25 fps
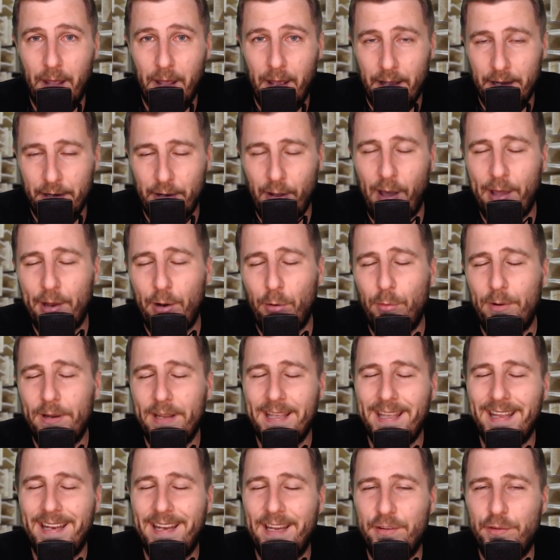Now, I don't want
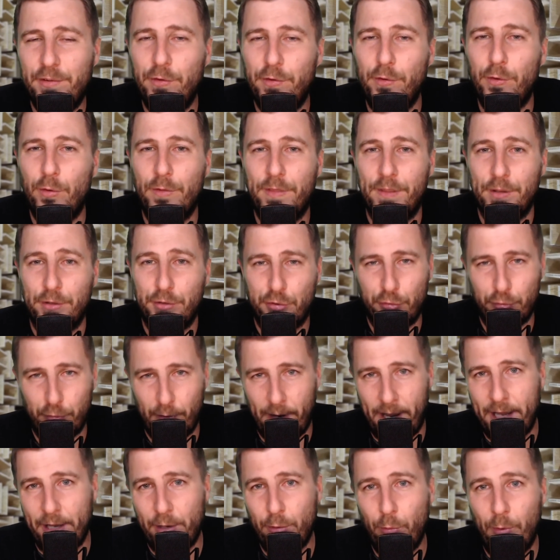to get into the
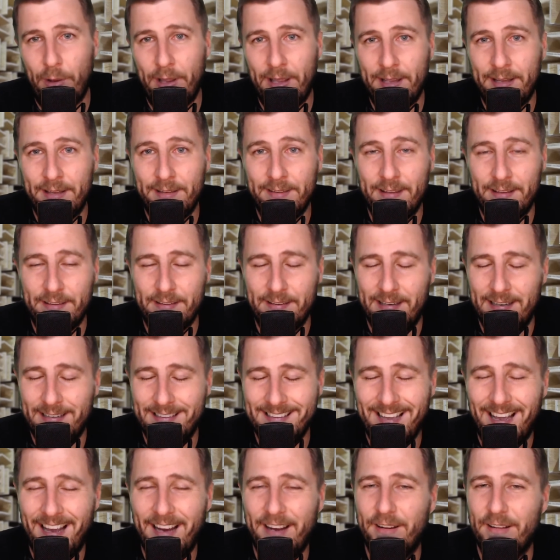trade winds. It's an
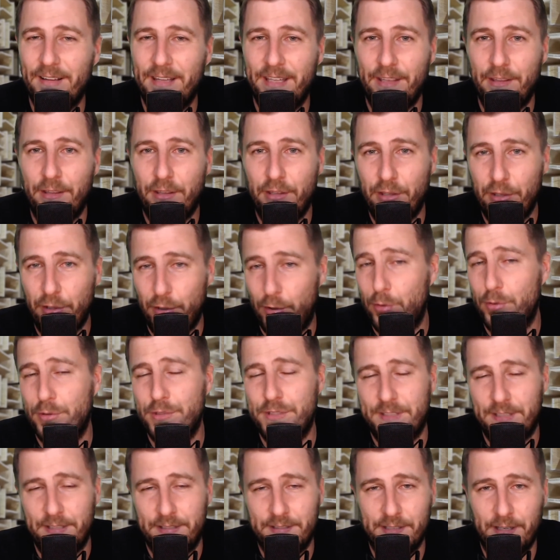entirely
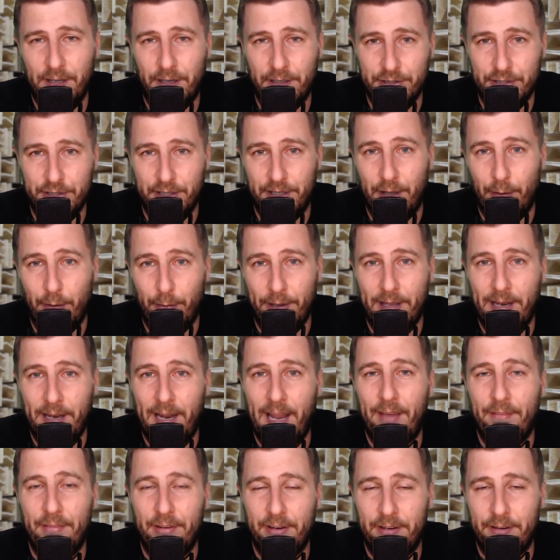huge discussion that we could
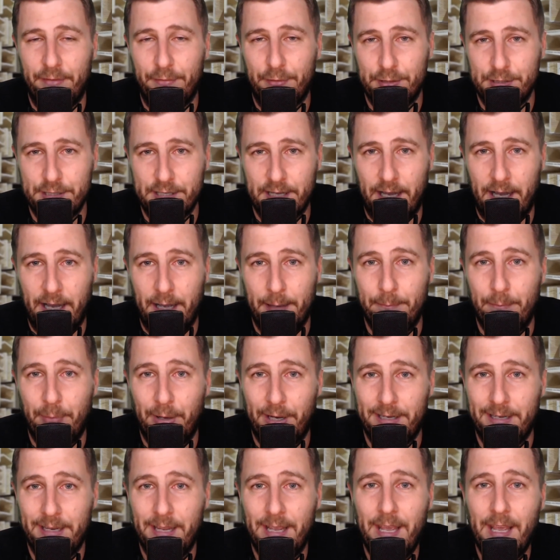have at a different time,
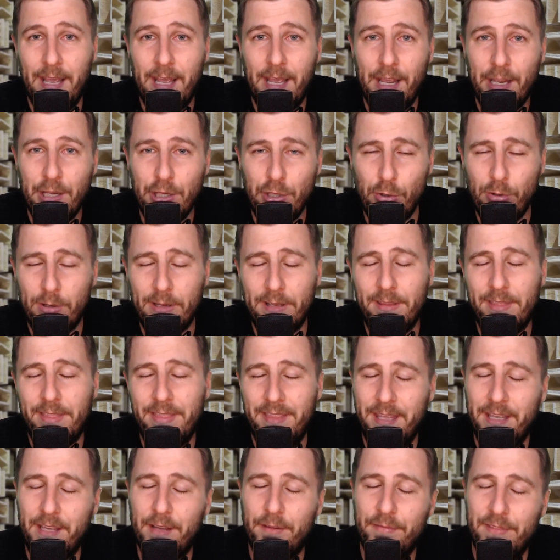but you can
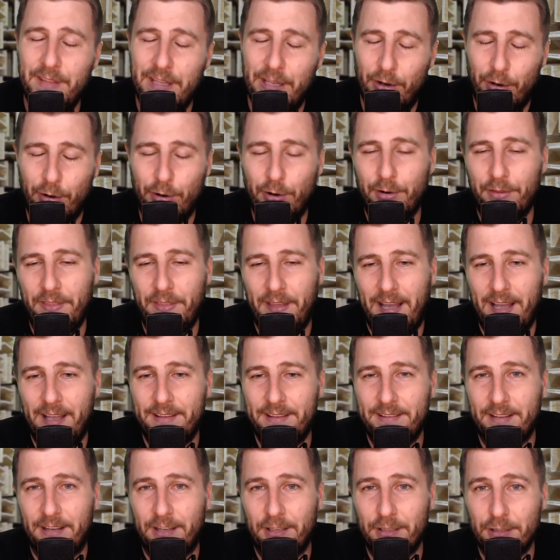think of the Earth
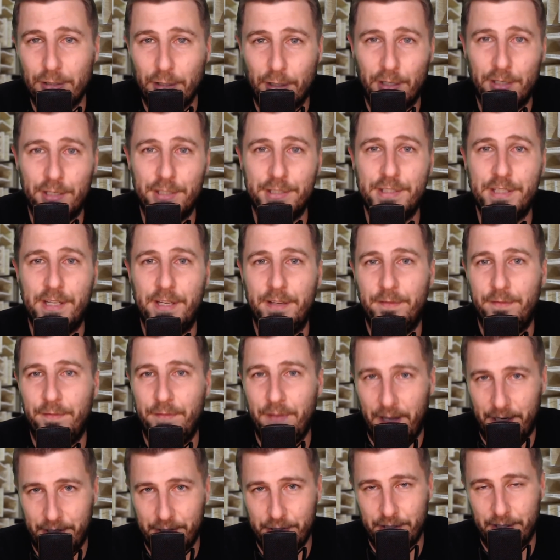as a large
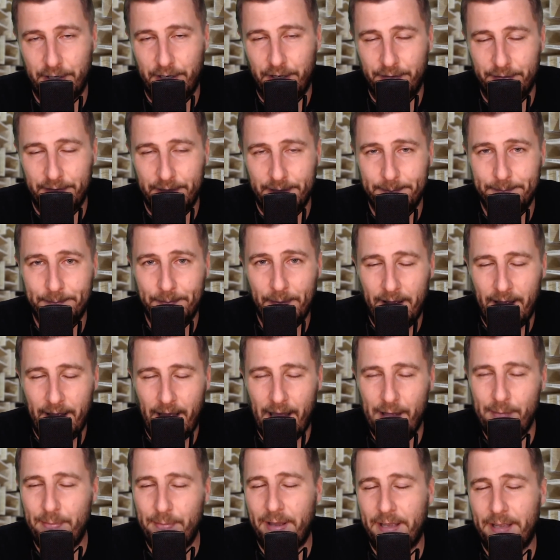convection oven.
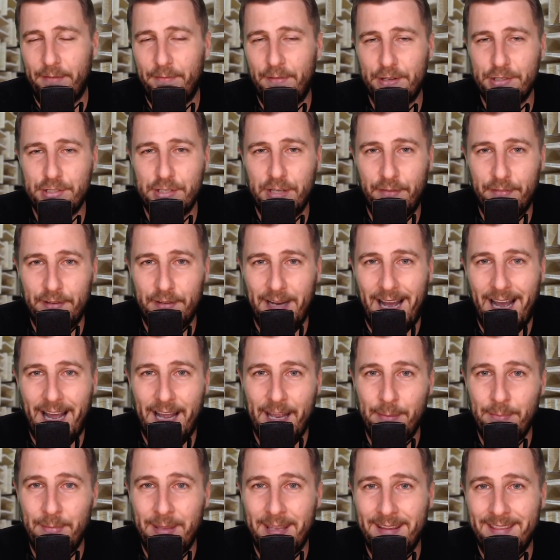And by convection oven,
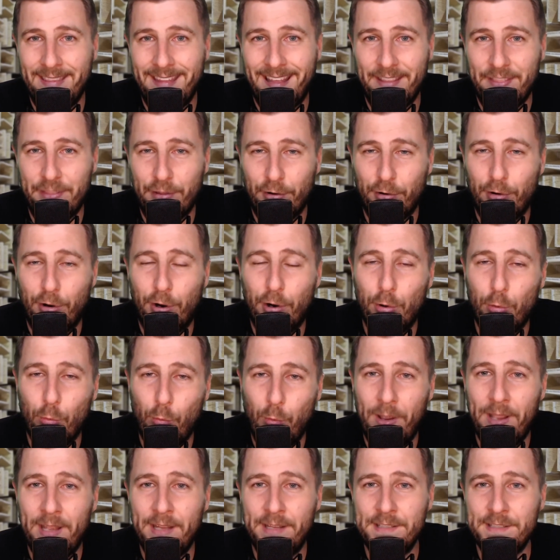I mean that there are
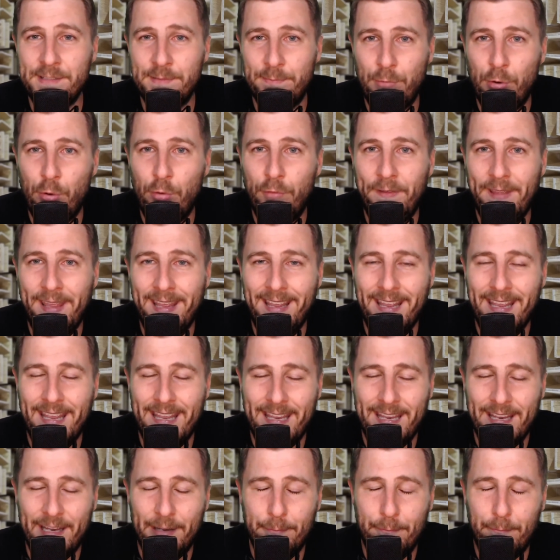winds moving
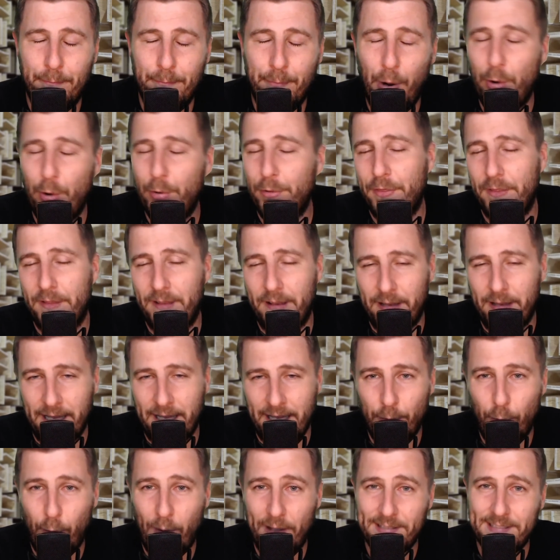in both
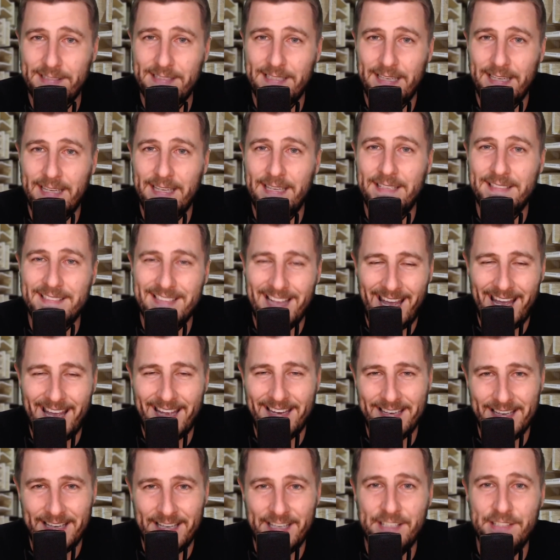west to east
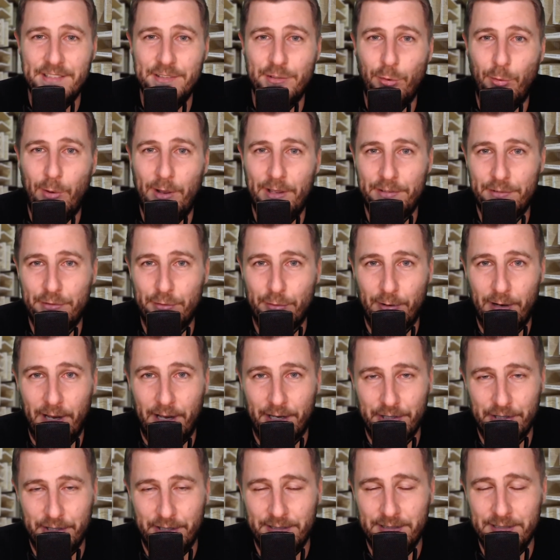and east to west
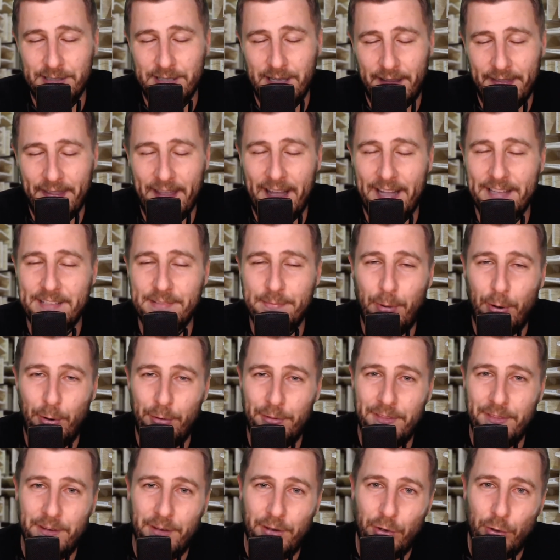directions. That's
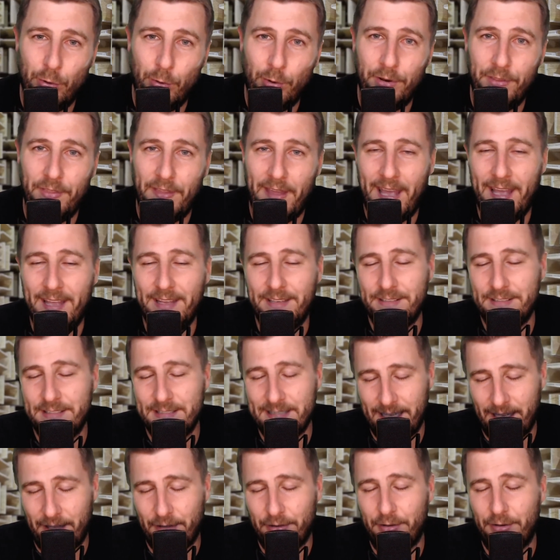both in the north and
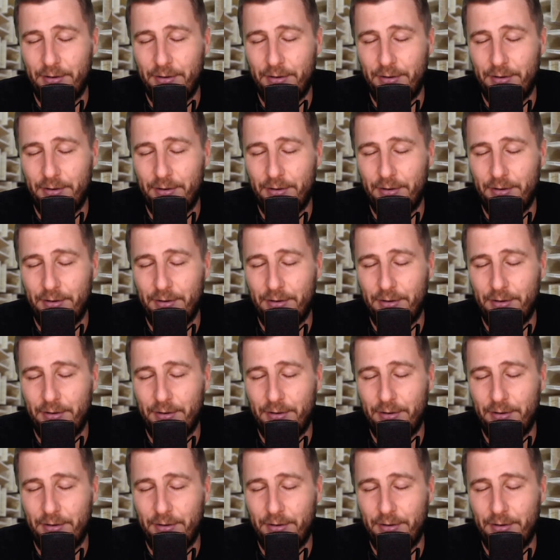southern